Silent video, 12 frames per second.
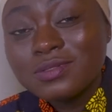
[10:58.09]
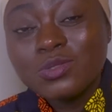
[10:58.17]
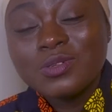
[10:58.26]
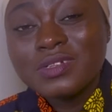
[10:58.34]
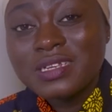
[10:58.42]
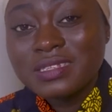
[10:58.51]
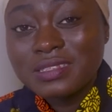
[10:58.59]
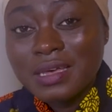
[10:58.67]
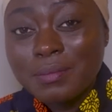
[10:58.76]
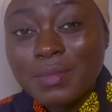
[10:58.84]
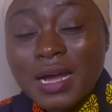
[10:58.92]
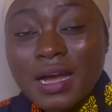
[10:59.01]
during the
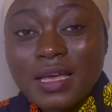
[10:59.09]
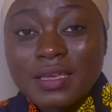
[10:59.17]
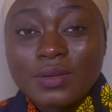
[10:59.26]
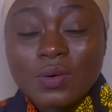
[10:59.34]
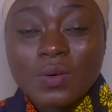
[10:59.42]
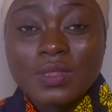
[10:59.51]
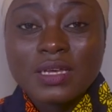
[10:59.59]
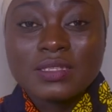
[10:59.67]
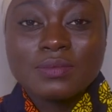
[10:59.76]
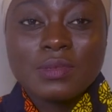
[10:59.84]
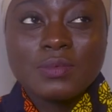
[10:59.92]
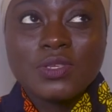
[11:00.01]
summer and all
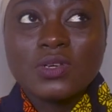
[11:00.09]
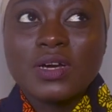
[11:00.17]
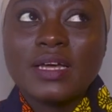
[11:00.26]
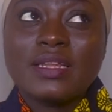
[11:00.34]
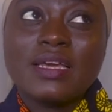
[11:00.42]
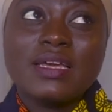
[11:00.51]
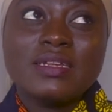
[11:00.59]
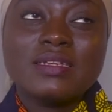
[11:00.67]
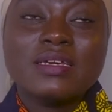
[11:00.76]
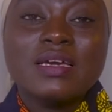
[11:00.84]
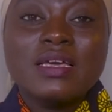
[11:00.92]
that, maybe you can earn